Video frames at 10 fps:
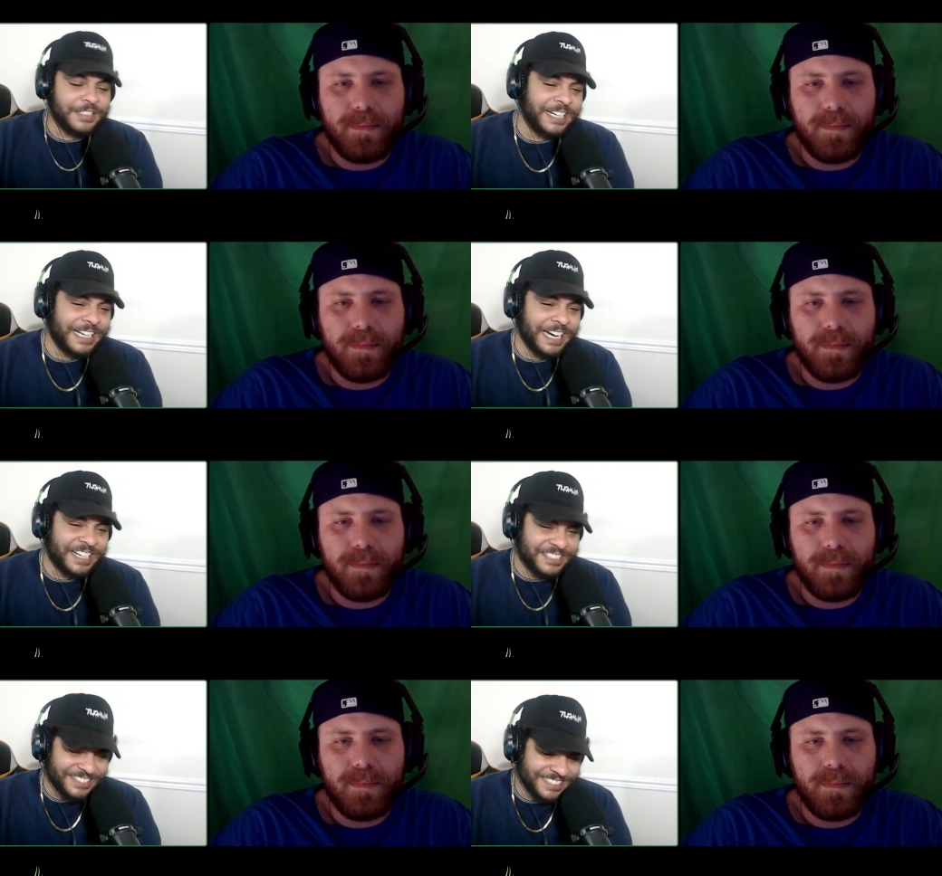Speaker 1: like
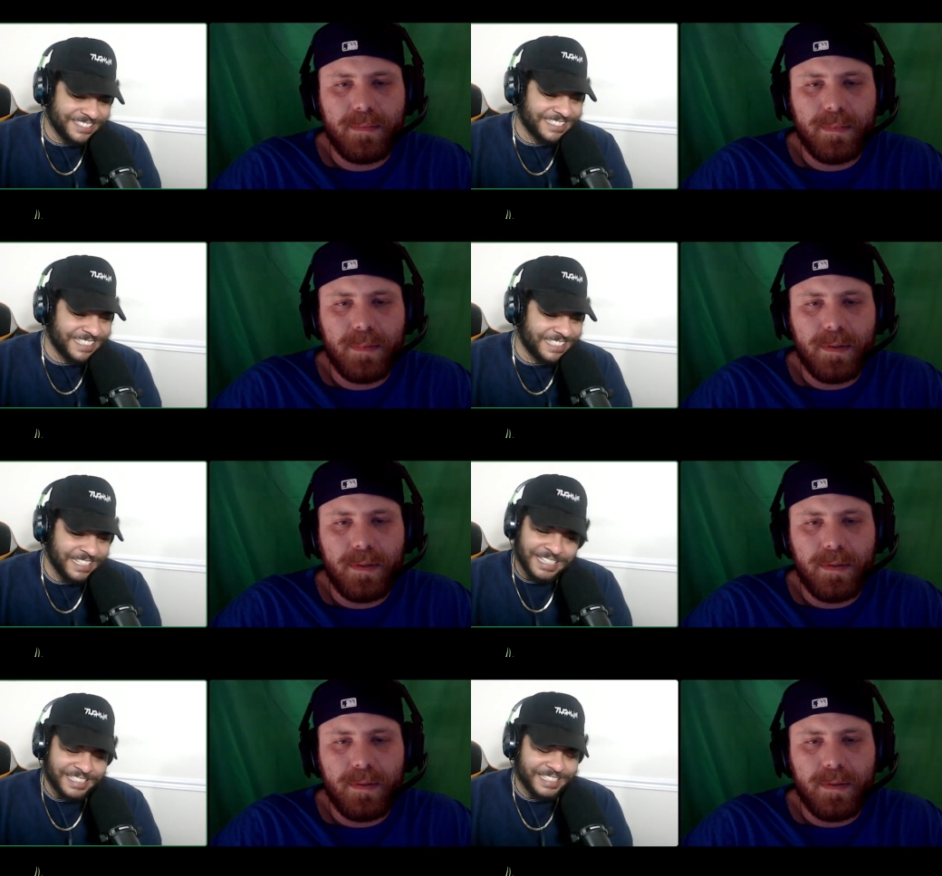how he was like,
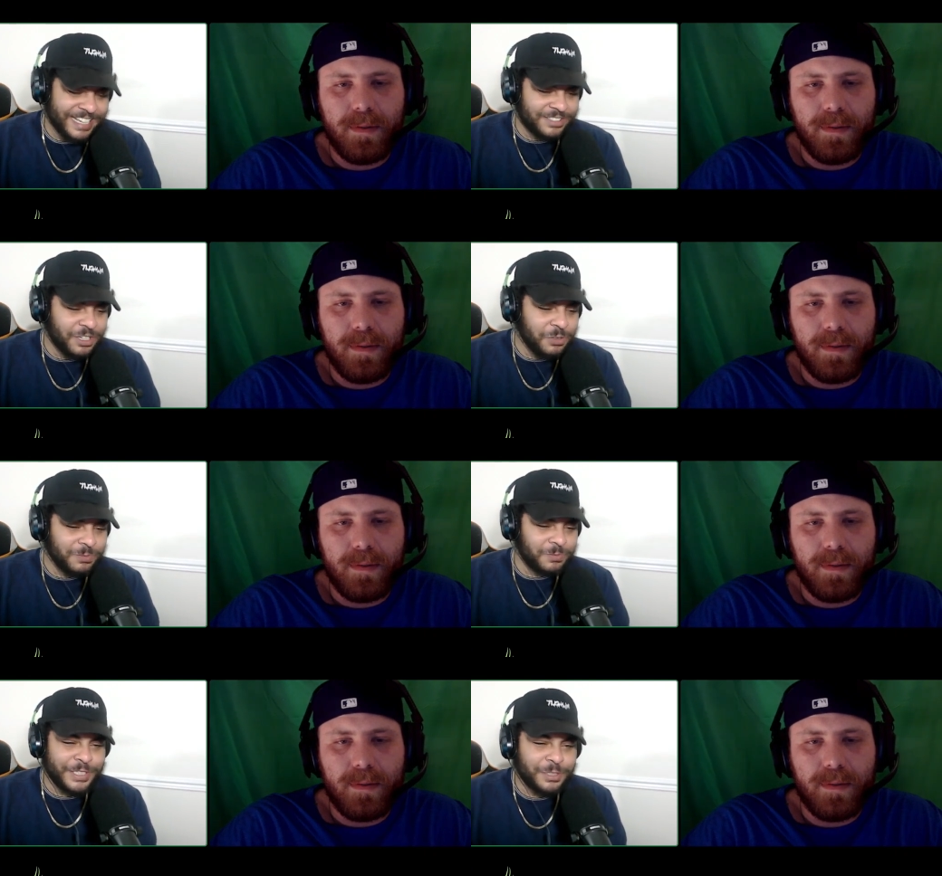"Yeah,
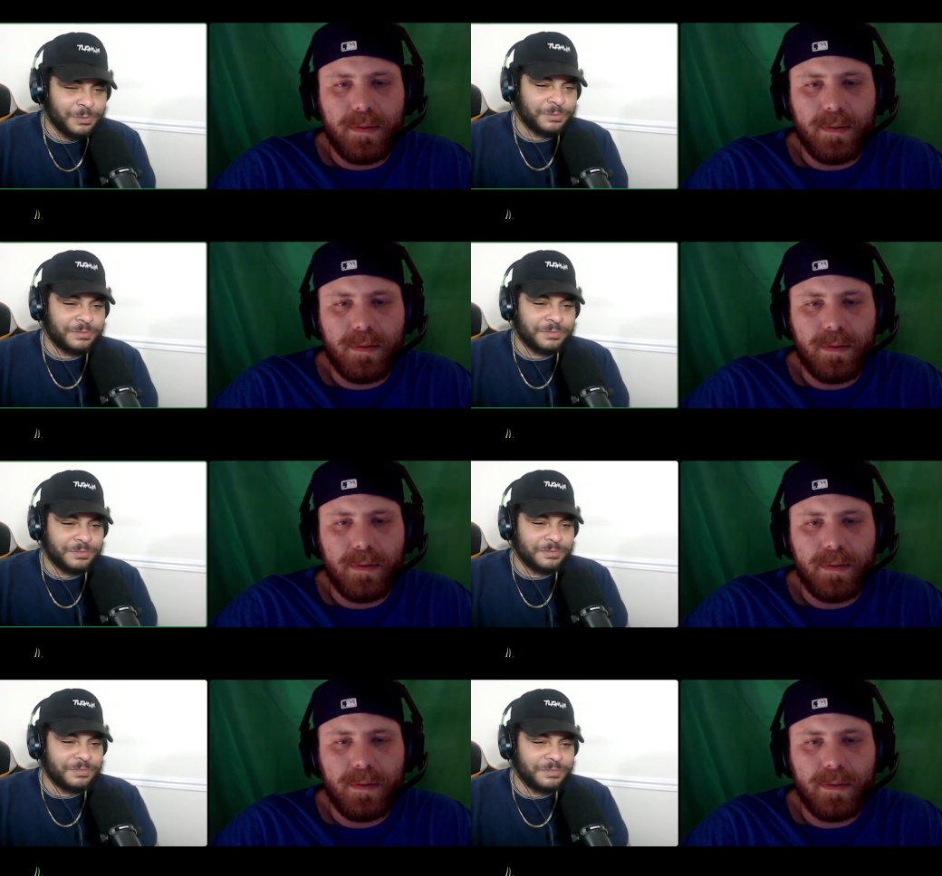no real
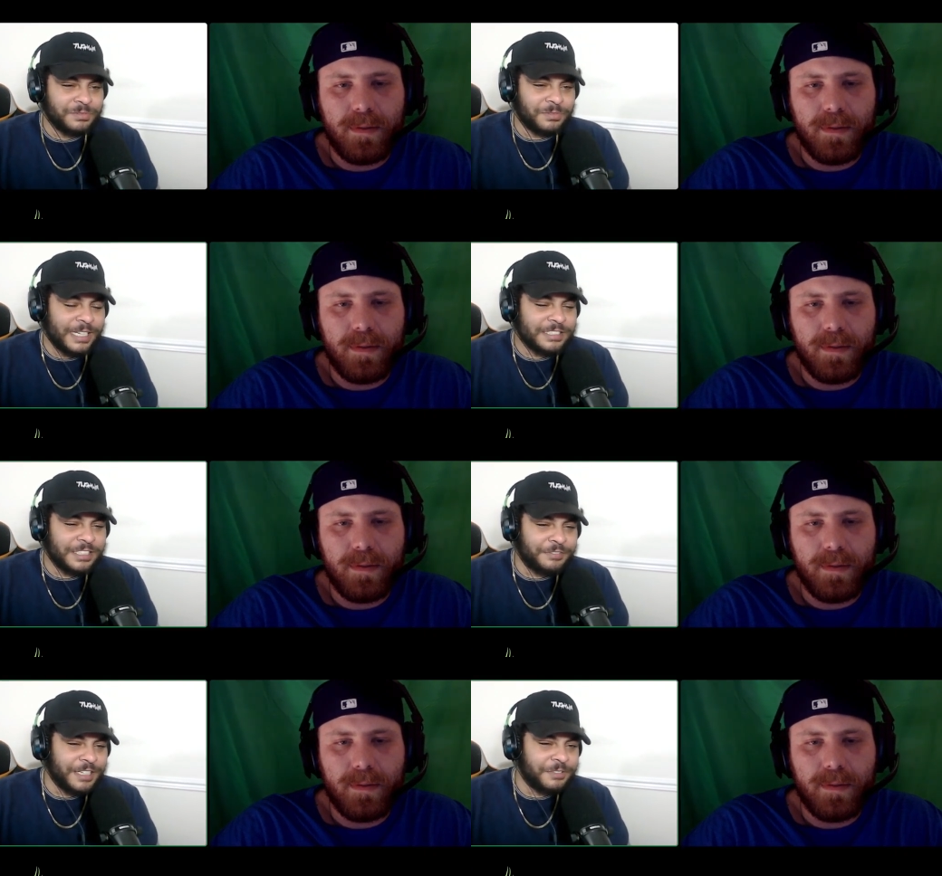
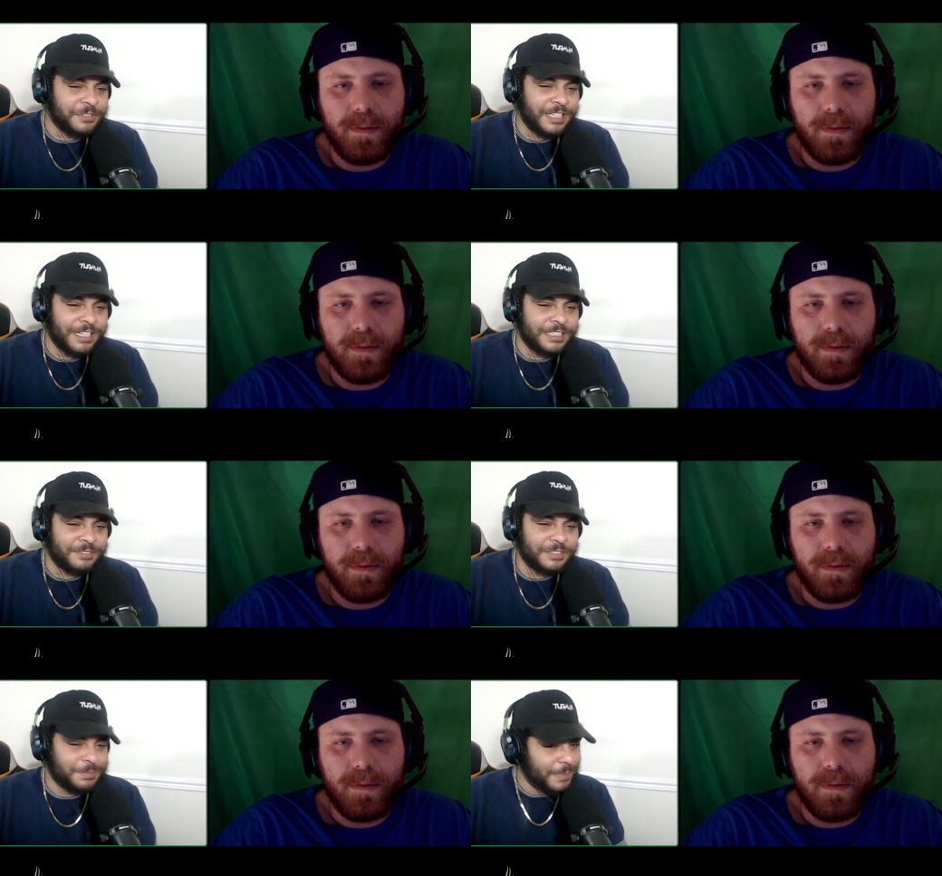wrestling fan will like
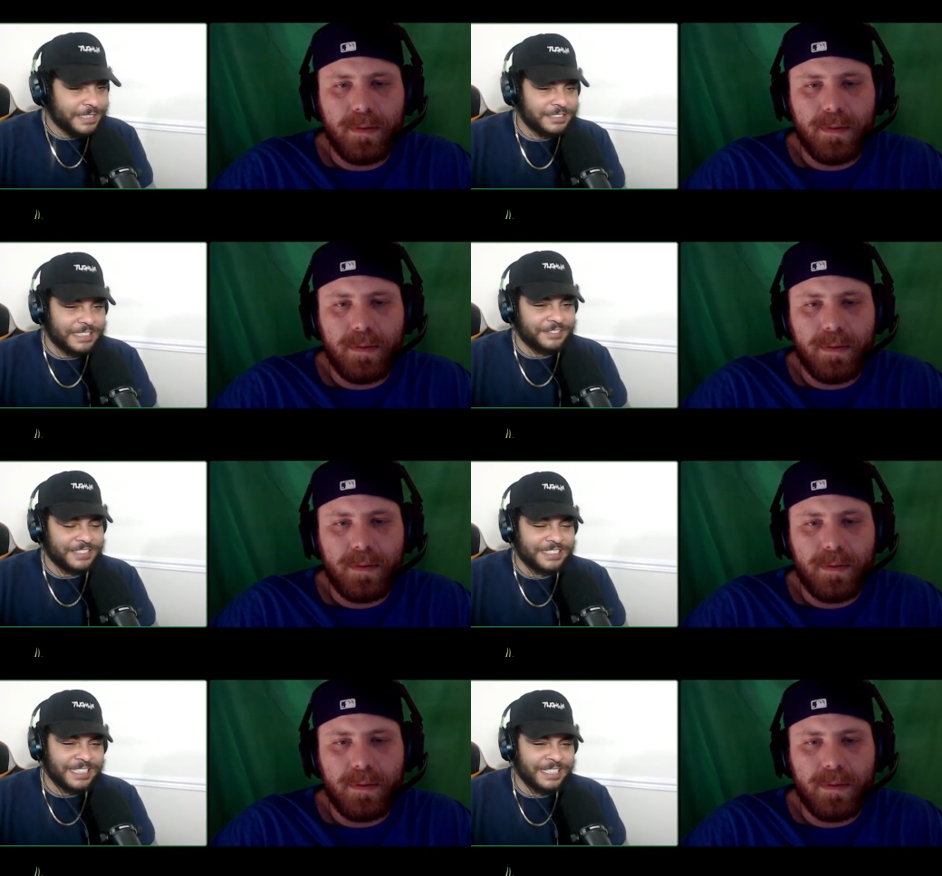respect this after."
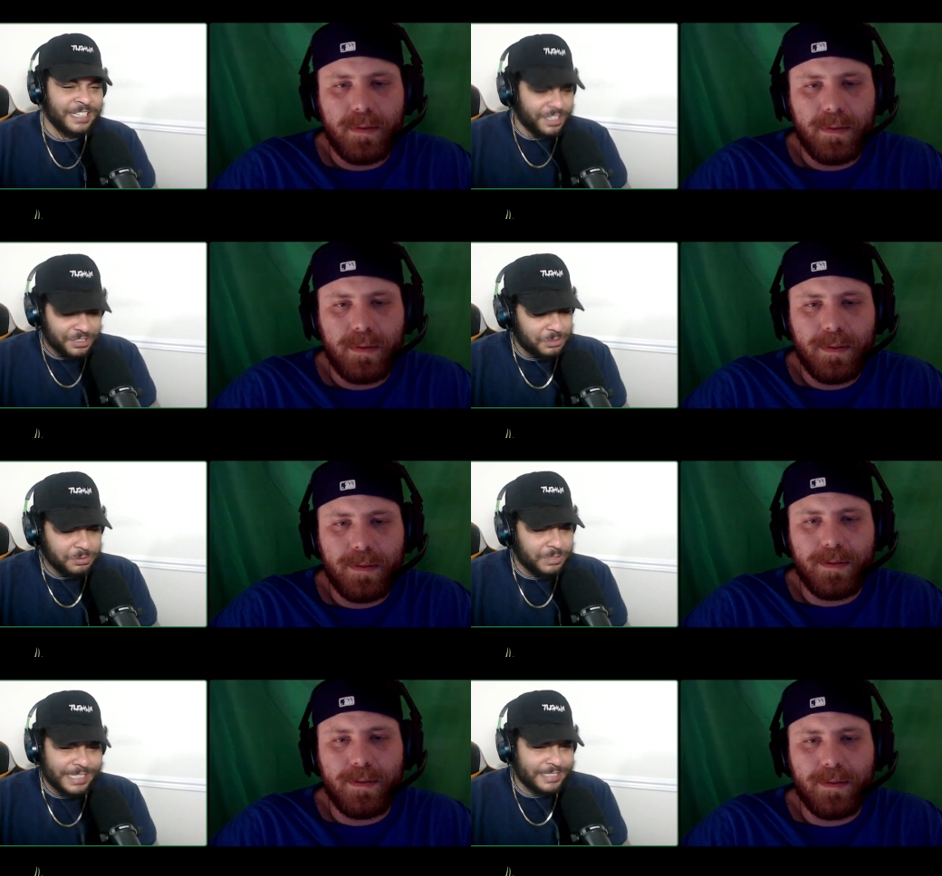He's like, "You
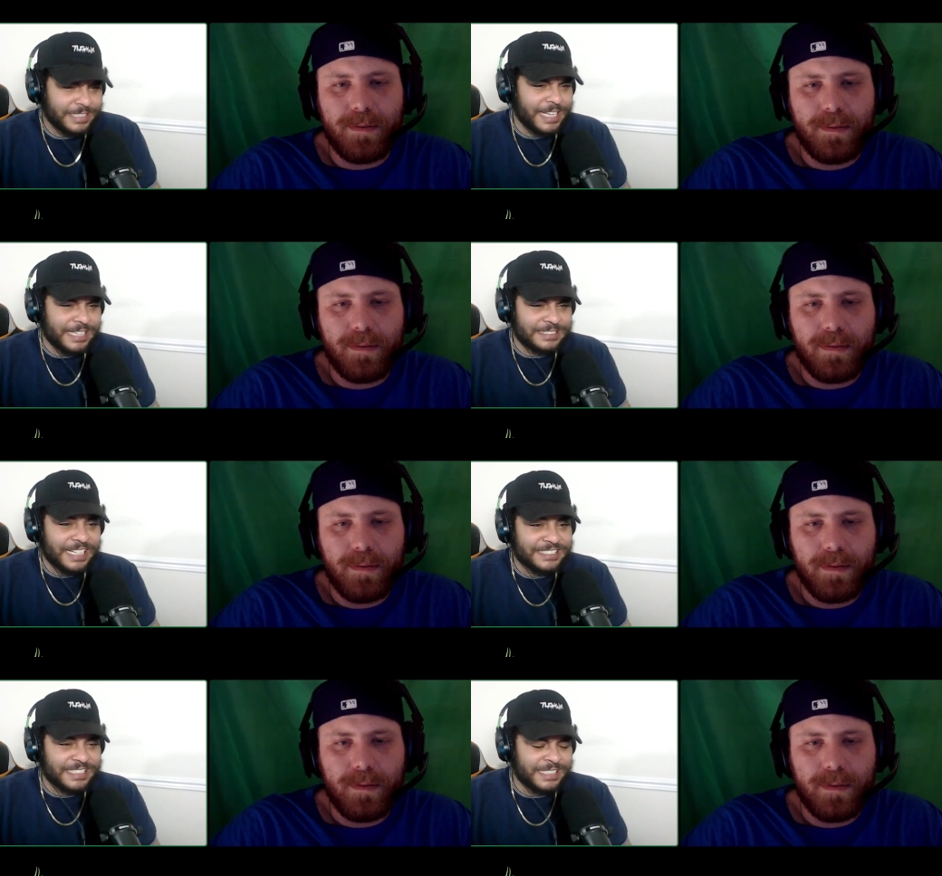liked it last
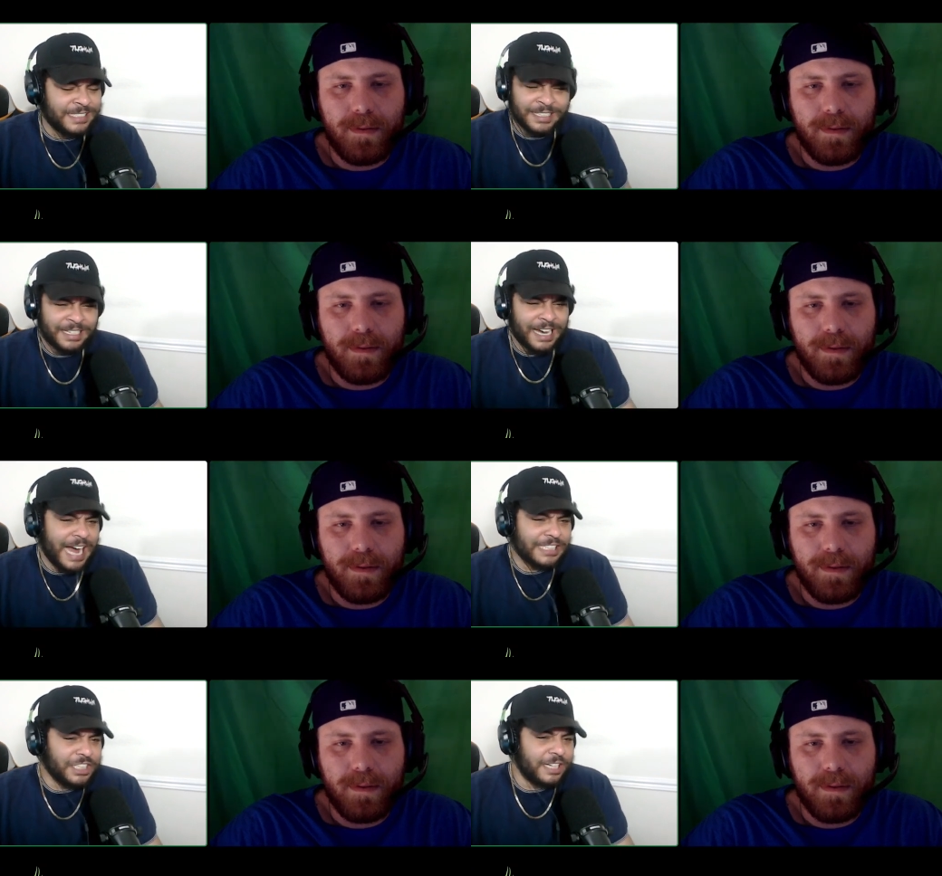night." He's like.
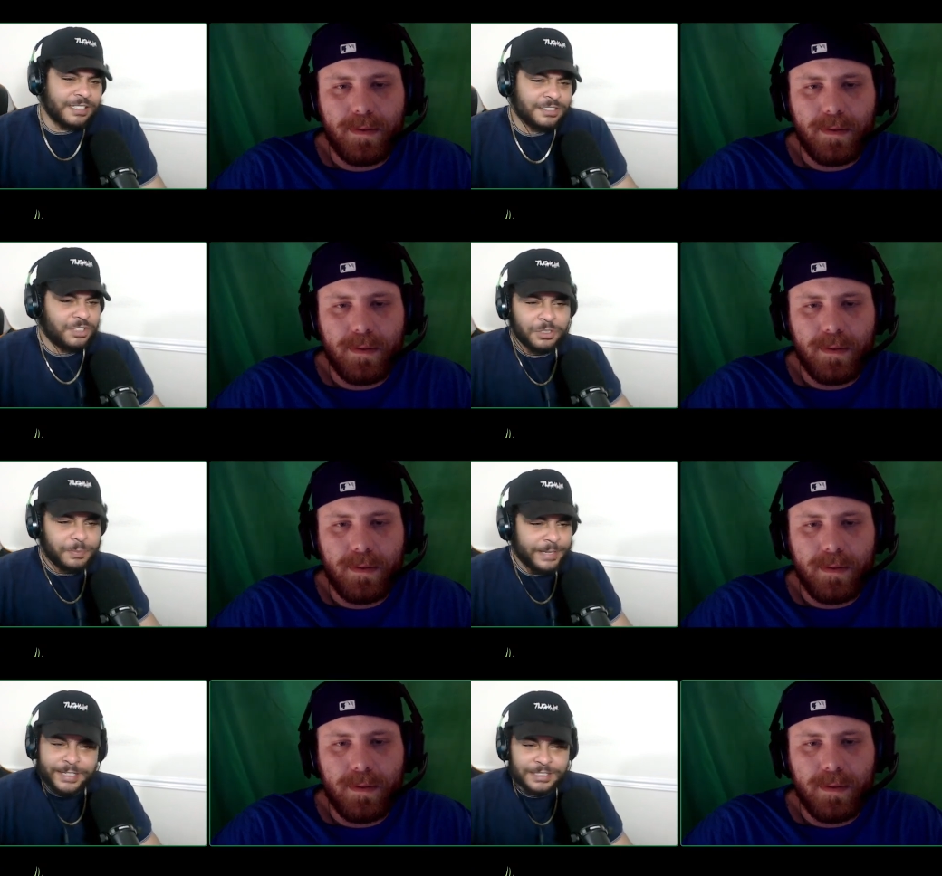I shotgun two
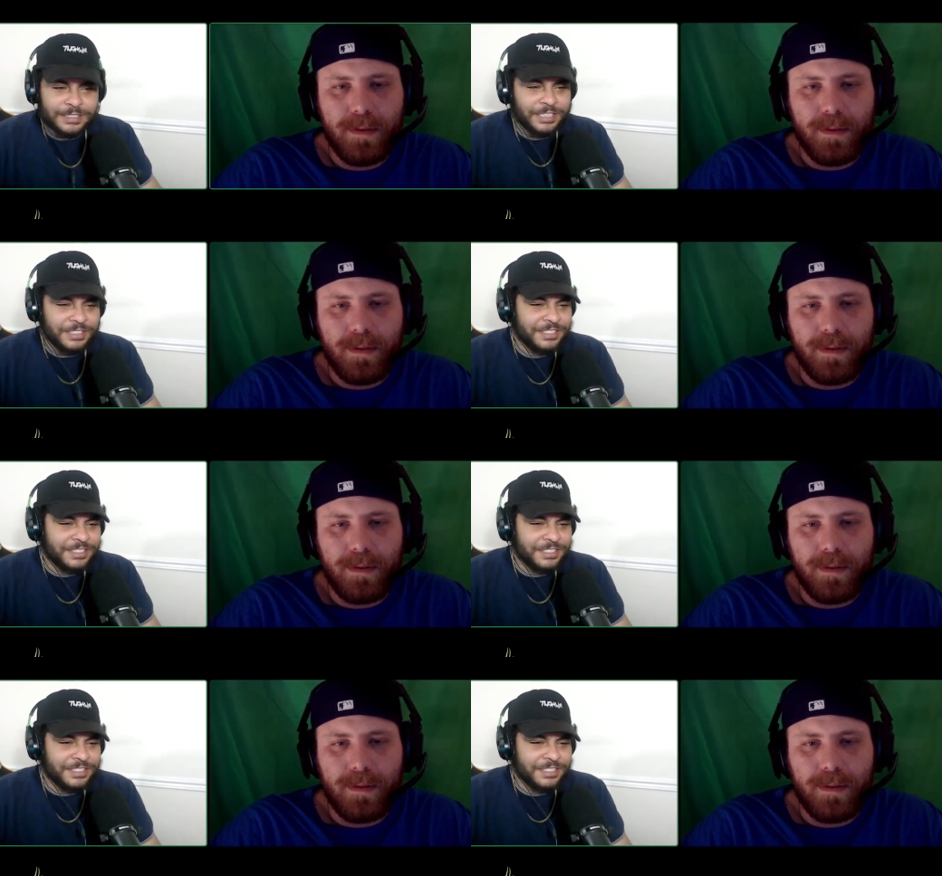beers too.